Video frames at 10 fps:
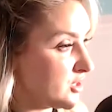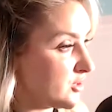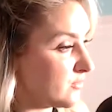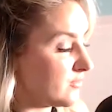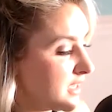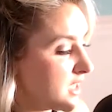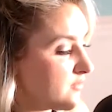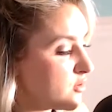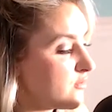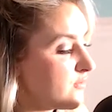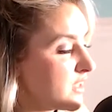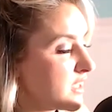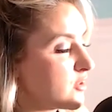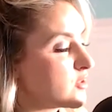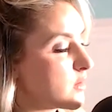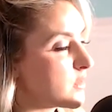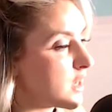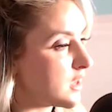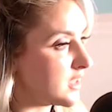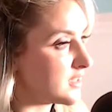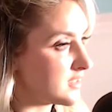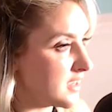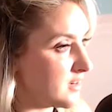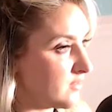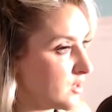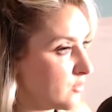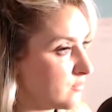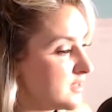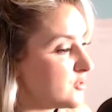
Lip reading: you, if you feel like there's something on the inside of you,